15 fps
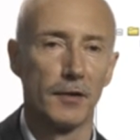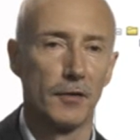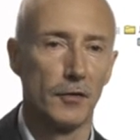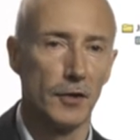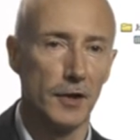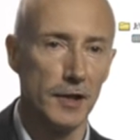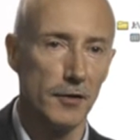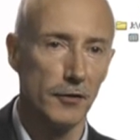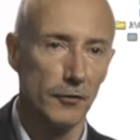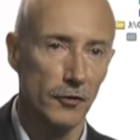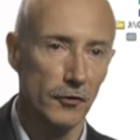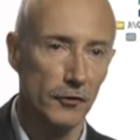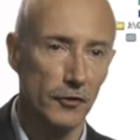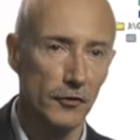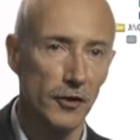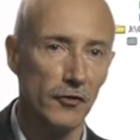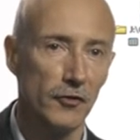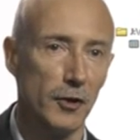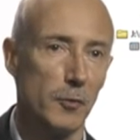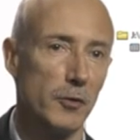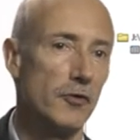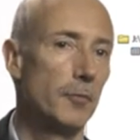The
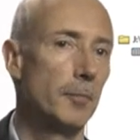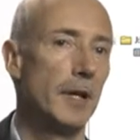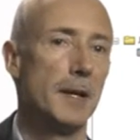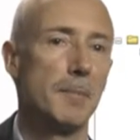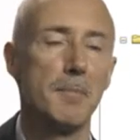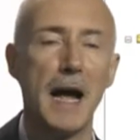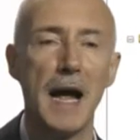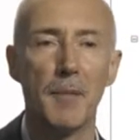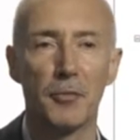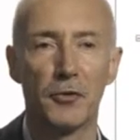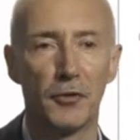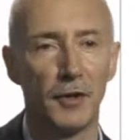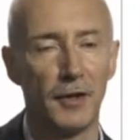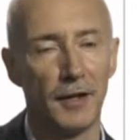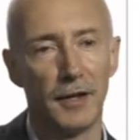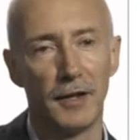statistic which is being mapped